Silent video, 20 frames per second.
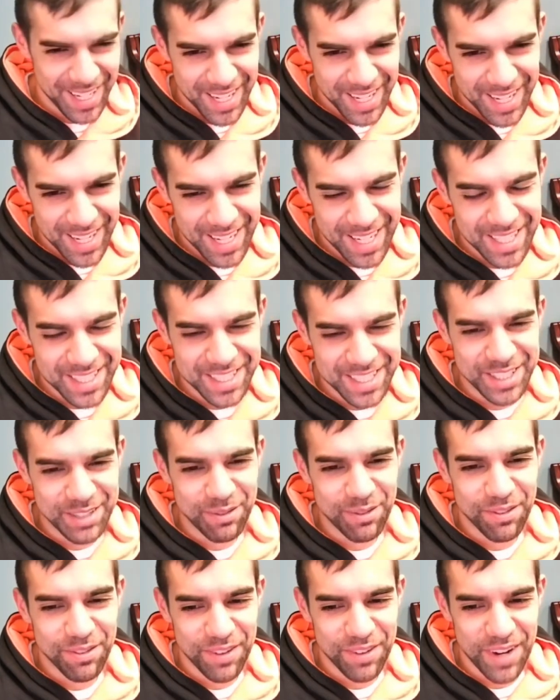it is a
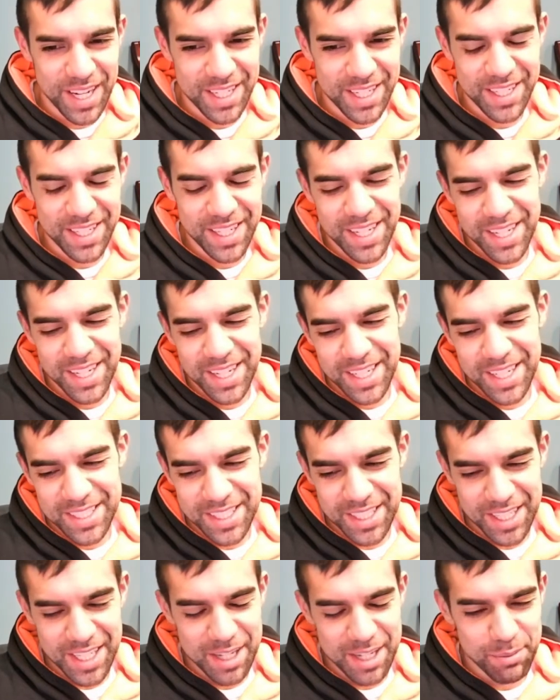fight
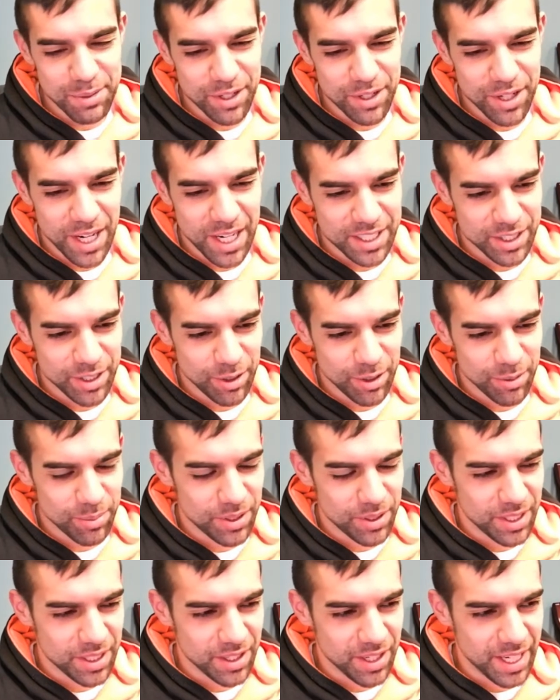to keep your eyes
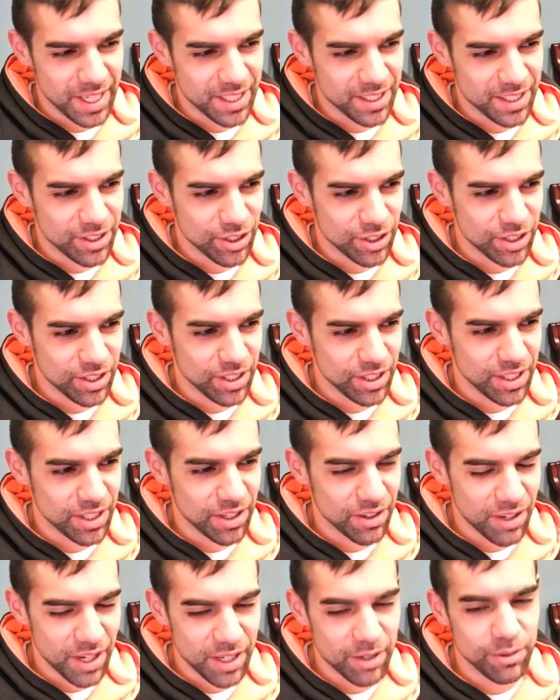open. Like, just,
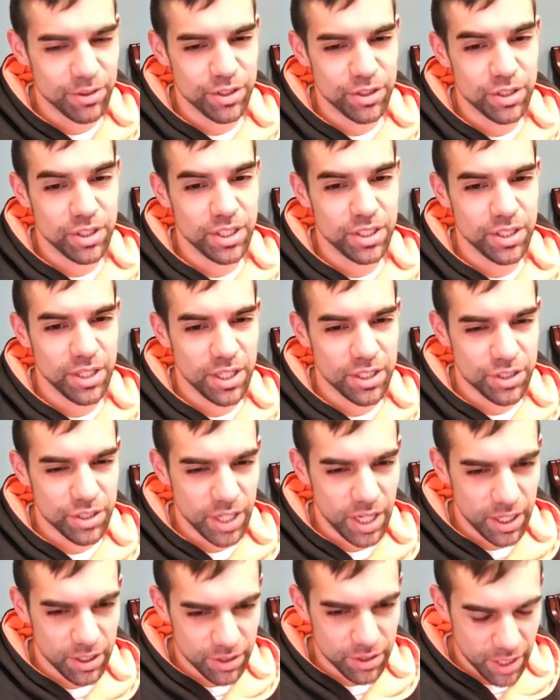like when you see a
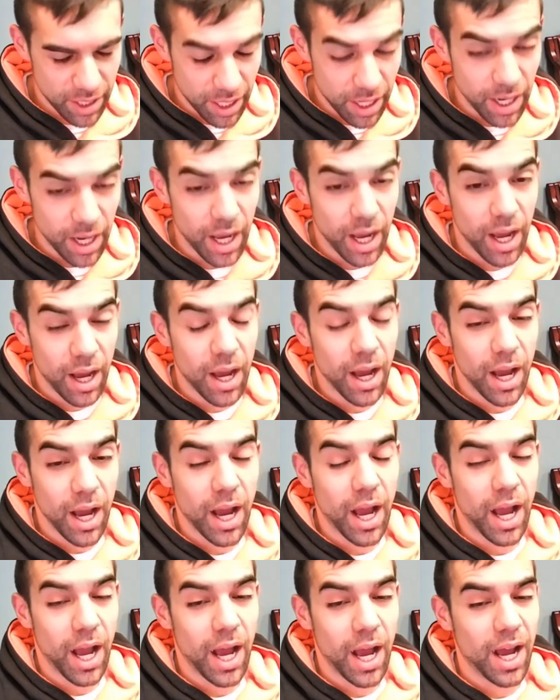child there
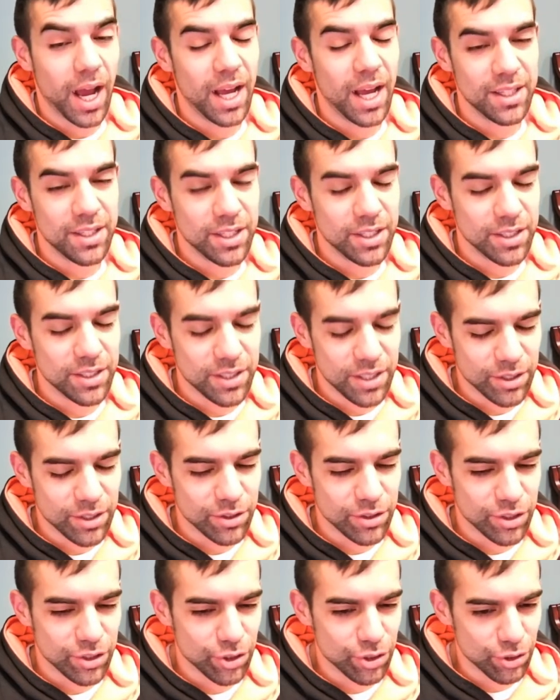and they're
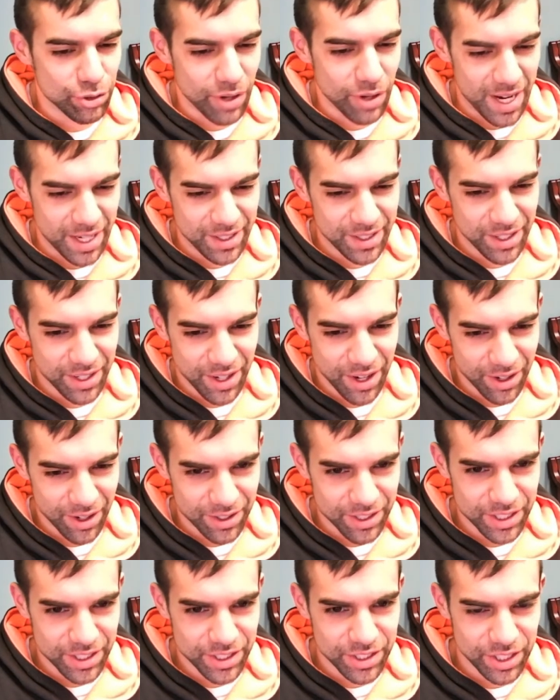just trying their
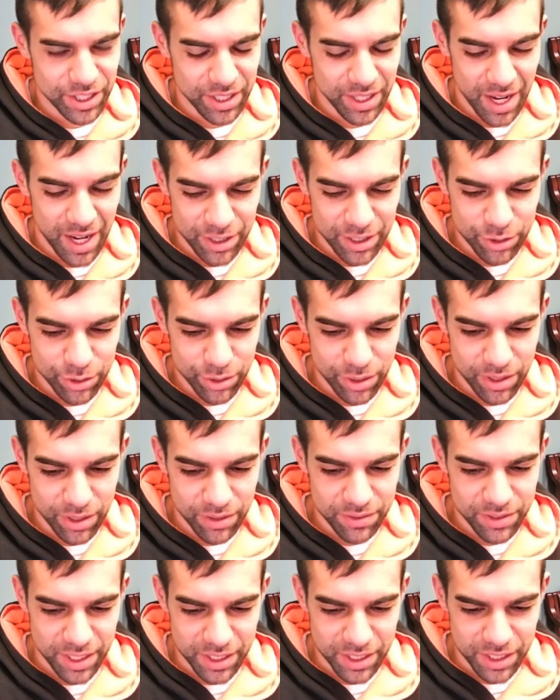hardest to not
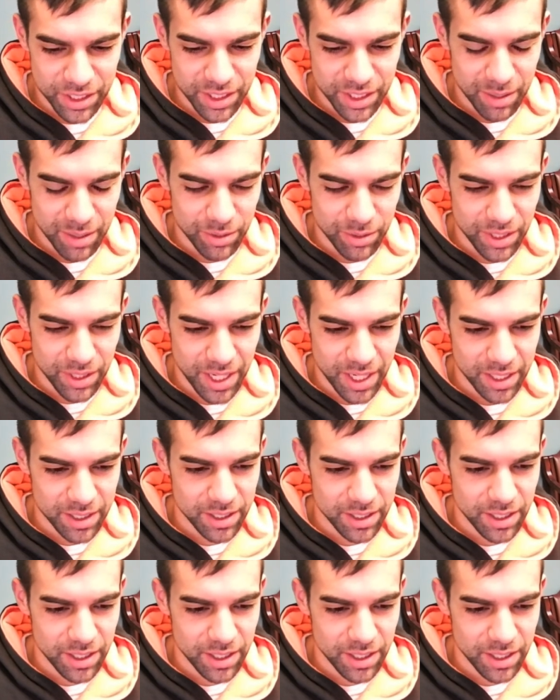drift into slumberland,